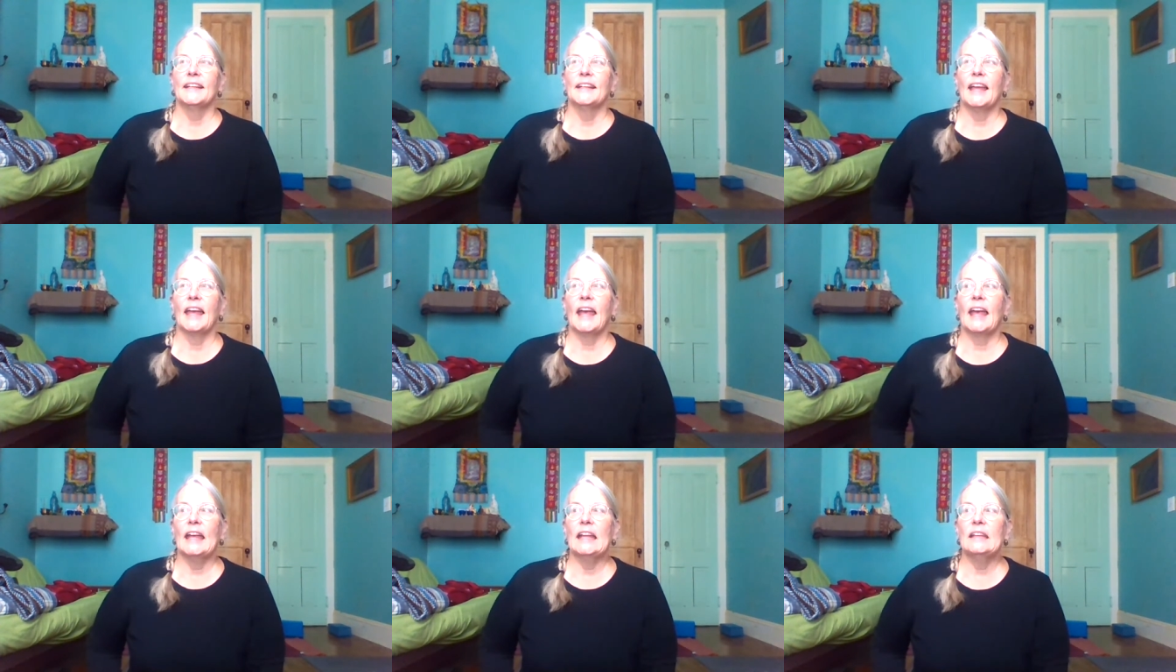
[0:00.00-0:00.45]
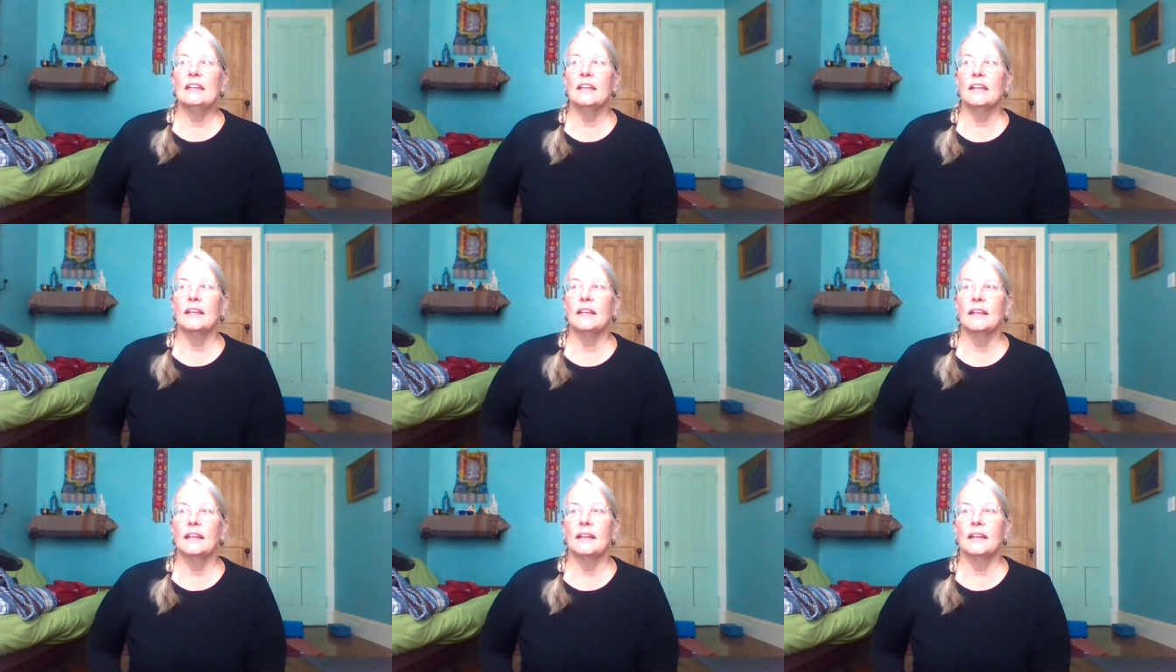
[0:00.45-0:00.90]

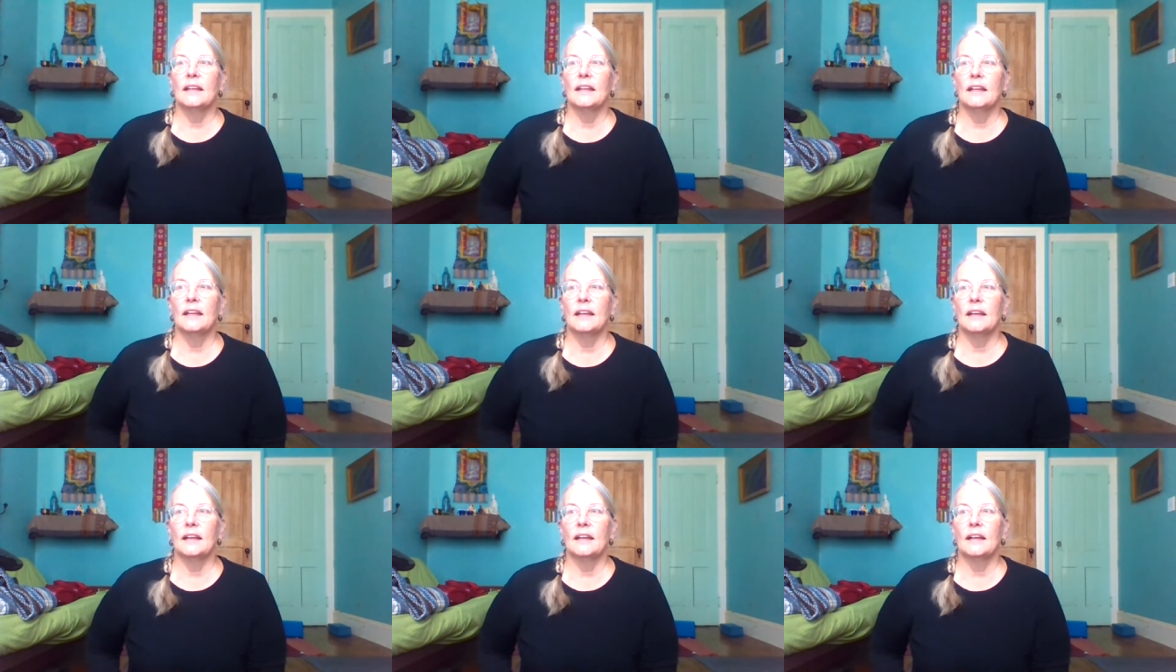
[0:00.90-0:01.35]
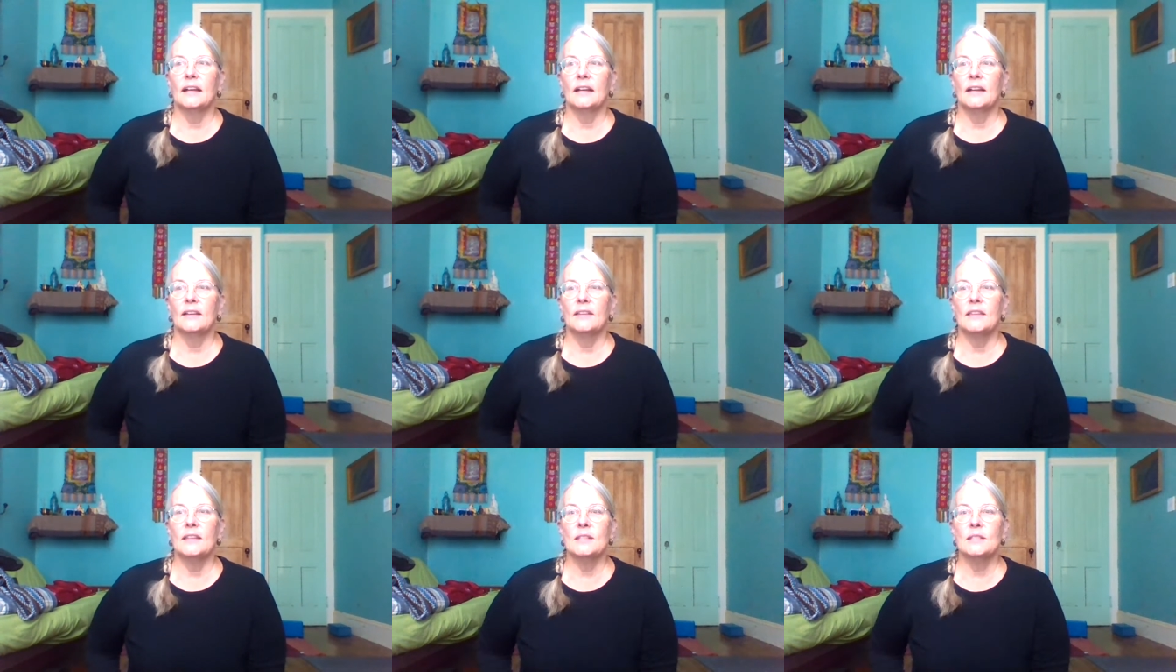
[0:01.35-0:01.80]
And
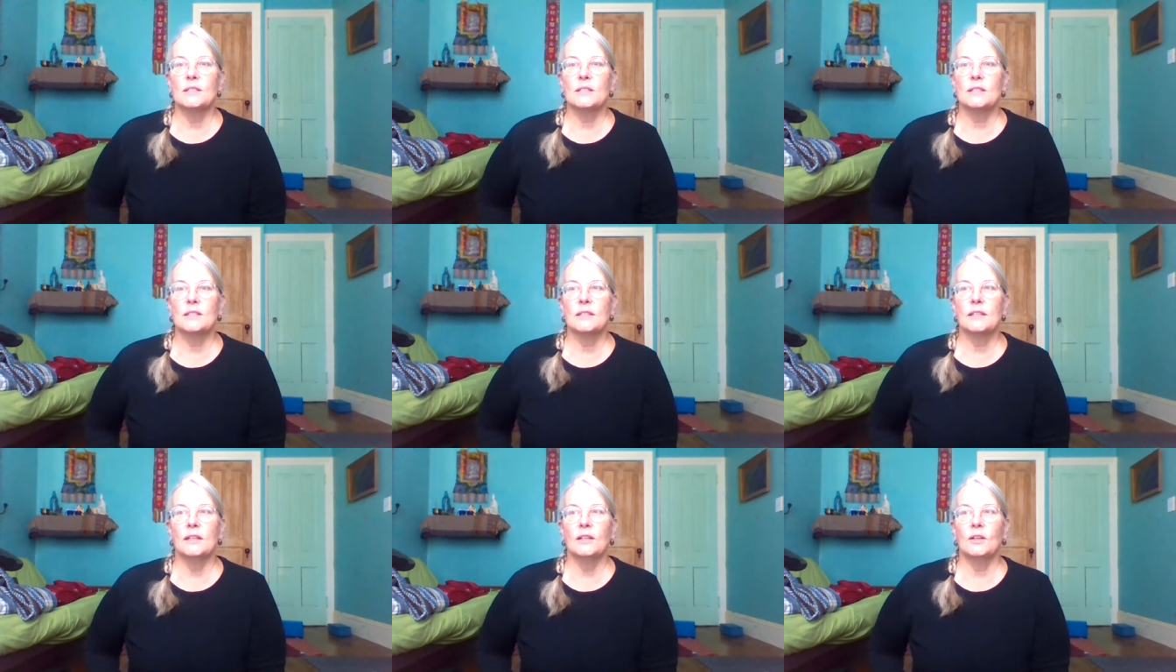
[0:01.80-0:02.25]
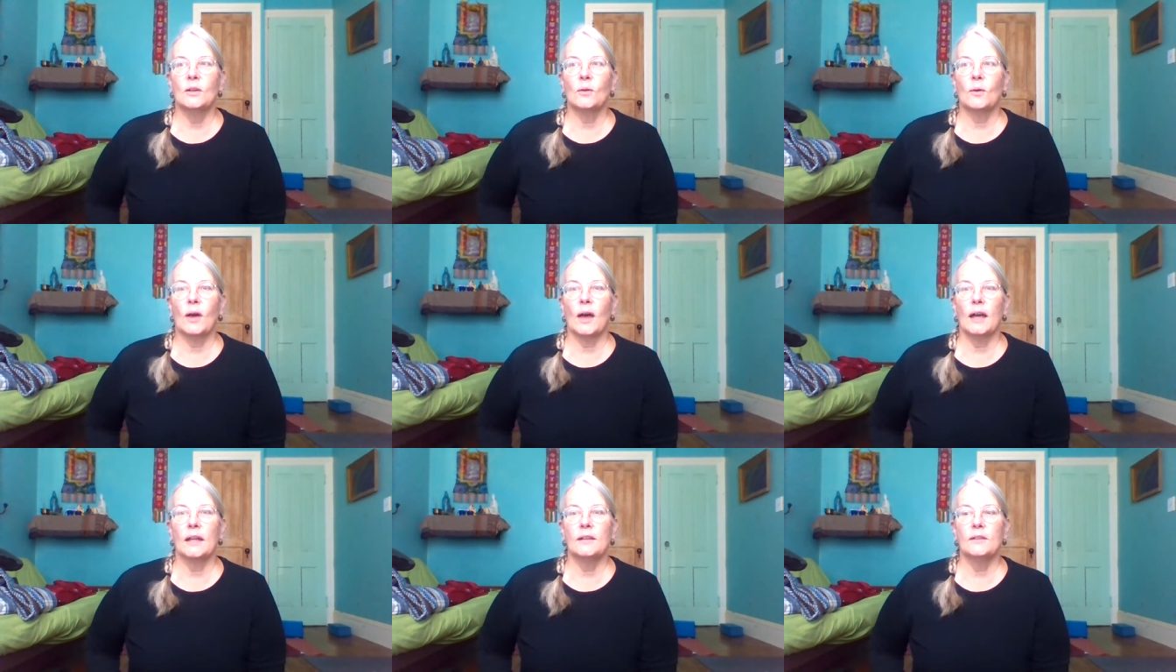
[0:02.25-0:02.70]
this,
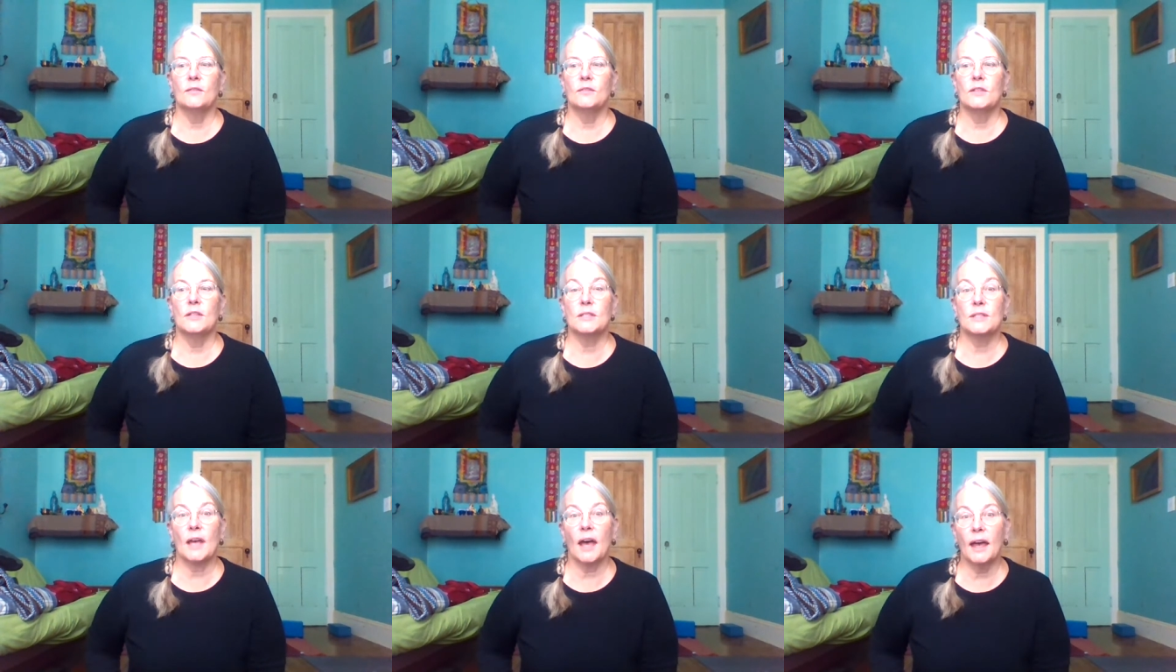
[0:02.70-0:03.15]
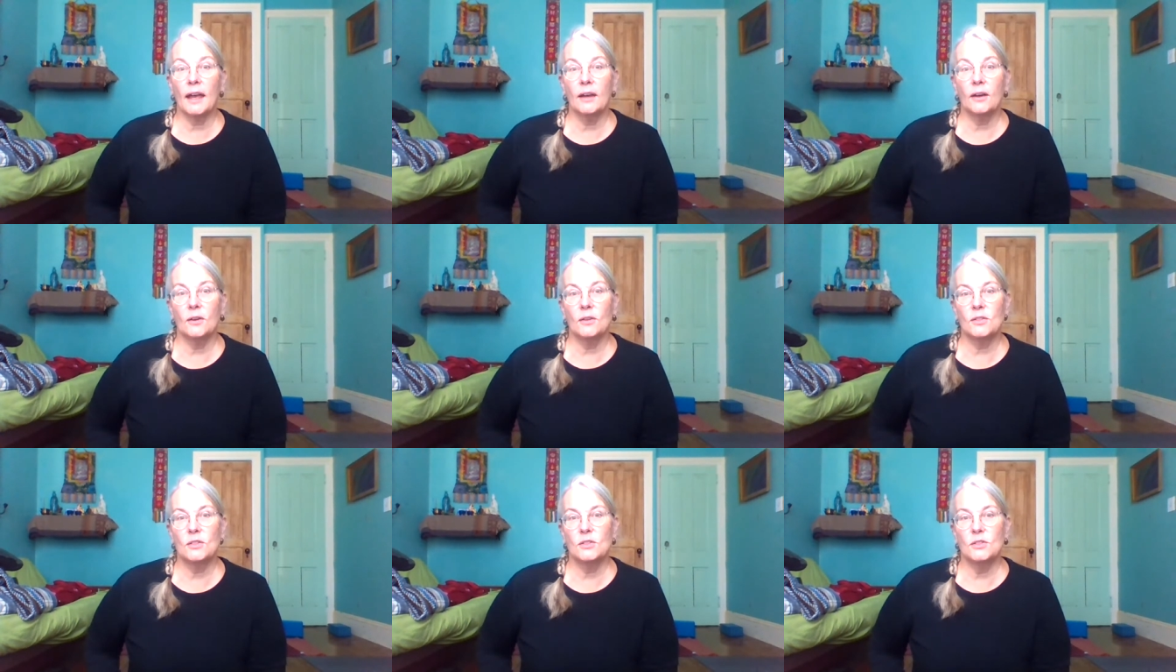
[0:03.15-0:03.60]
kind of
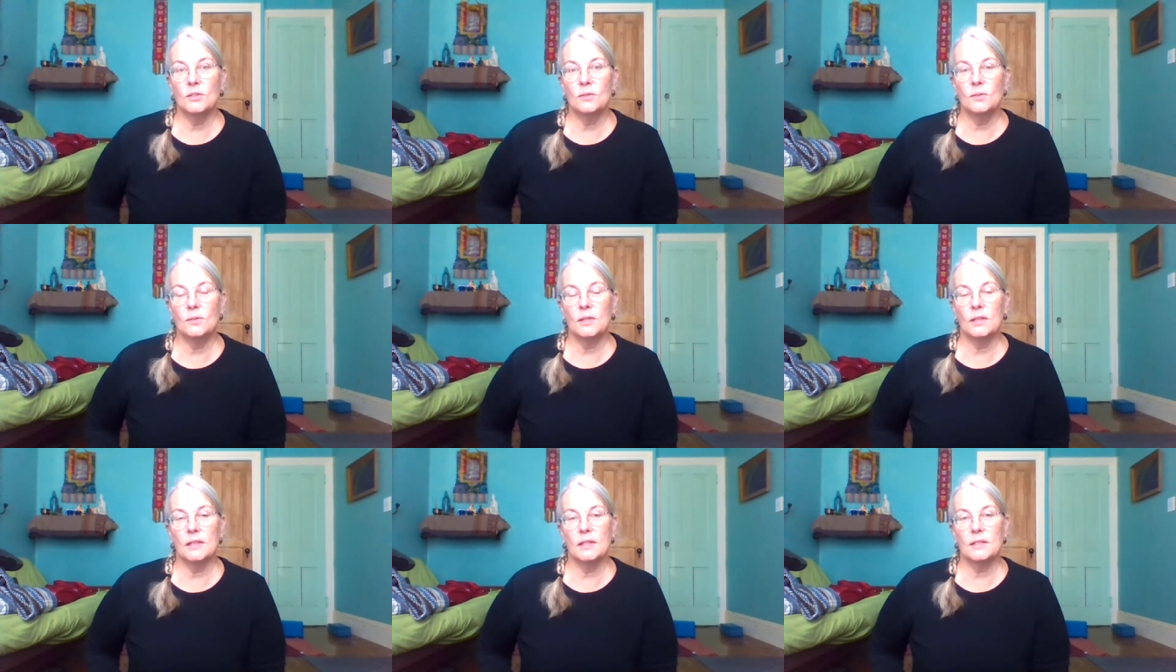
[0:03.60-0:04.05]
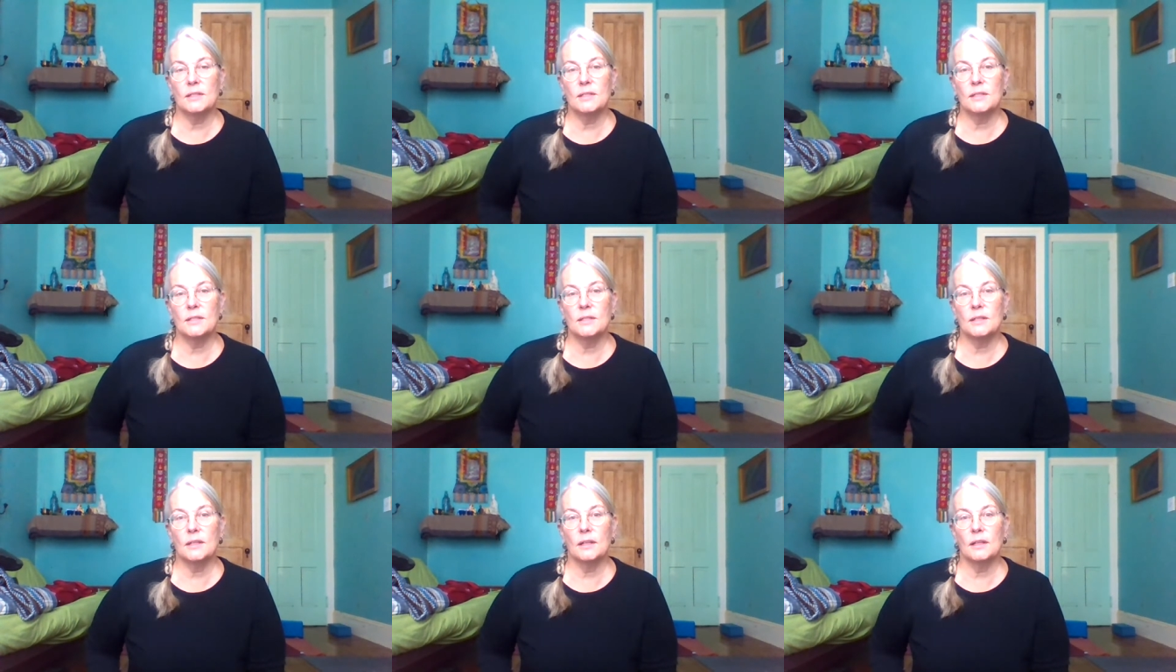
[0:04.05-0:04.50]
desire to do
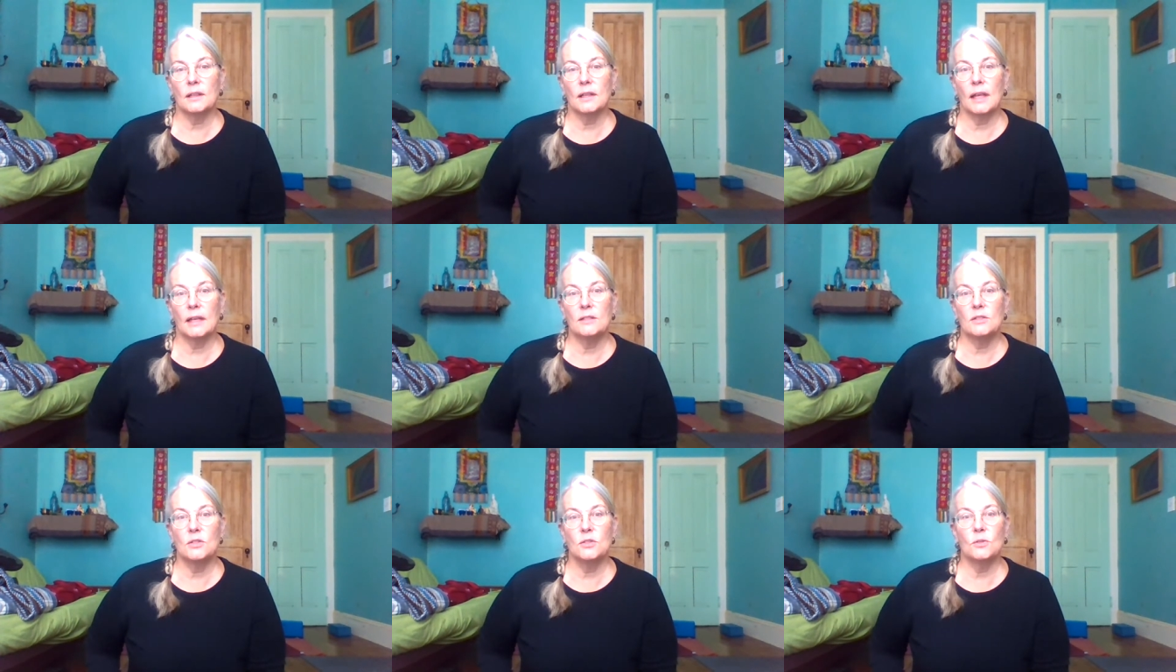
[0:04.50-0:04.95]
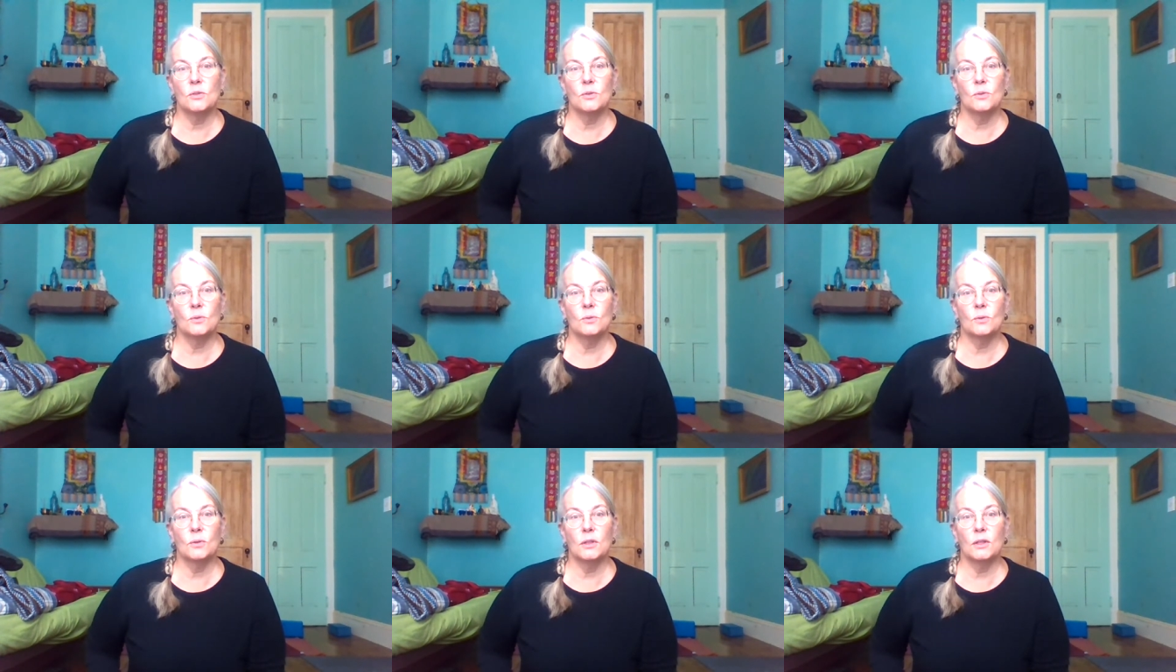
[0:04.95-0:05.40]
this led
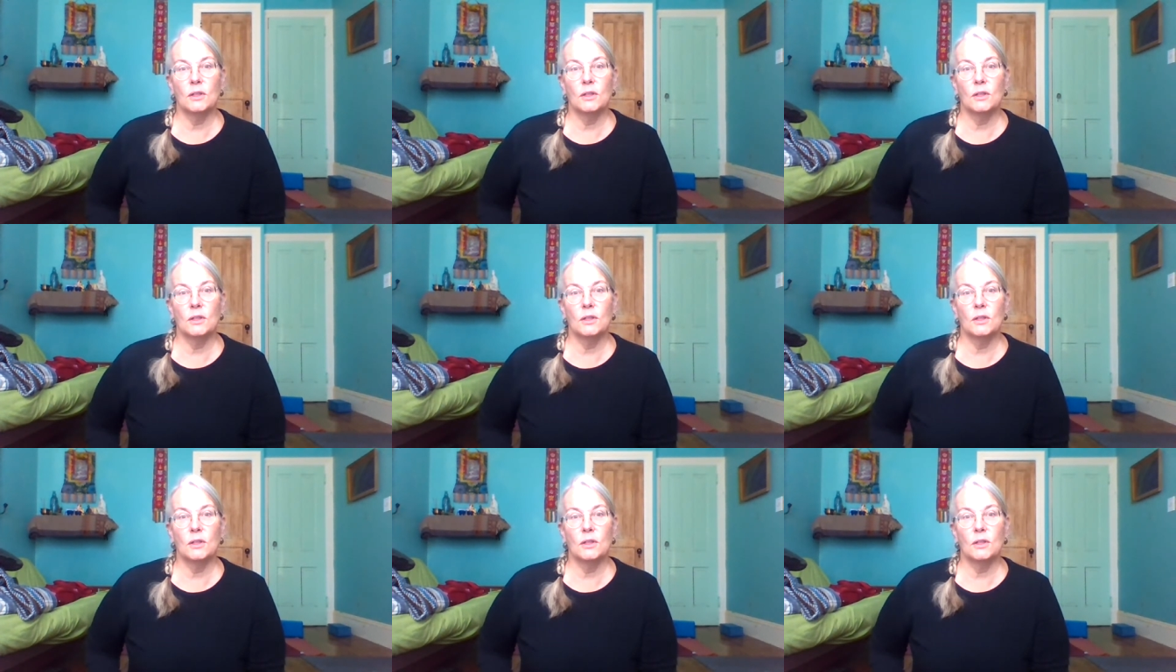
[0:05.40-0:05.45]
to,